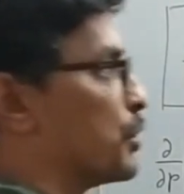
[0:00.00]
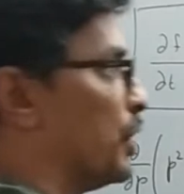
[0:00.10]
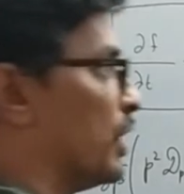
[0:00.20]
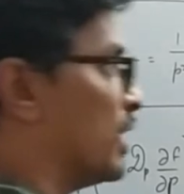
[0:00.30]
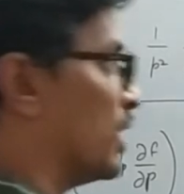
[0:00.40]
so
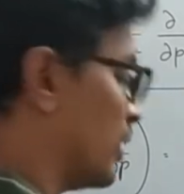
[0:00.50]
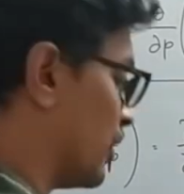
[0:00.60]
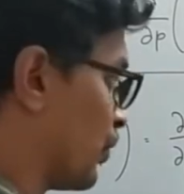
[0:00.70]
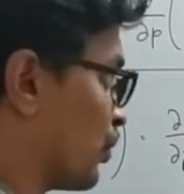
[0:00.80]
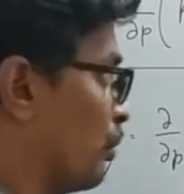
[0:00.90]
my
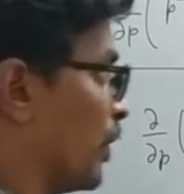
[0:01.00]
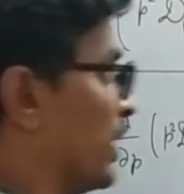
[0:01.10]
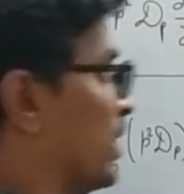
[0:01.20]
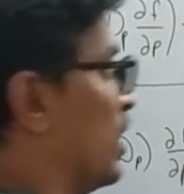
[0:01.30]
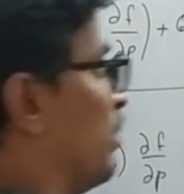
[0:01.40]
dP is
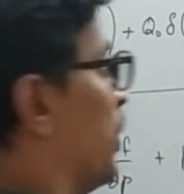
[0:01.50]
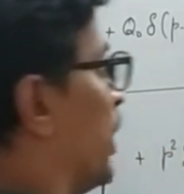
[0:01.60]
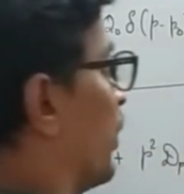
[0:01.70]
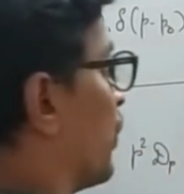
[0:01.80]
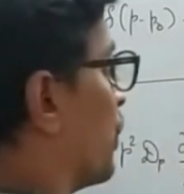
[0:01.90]
going to
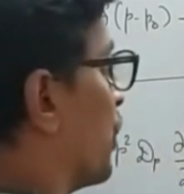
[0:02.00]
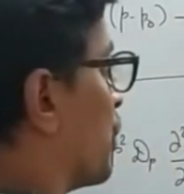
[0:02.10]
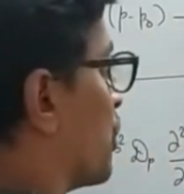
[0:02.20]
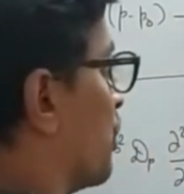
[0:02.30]
become,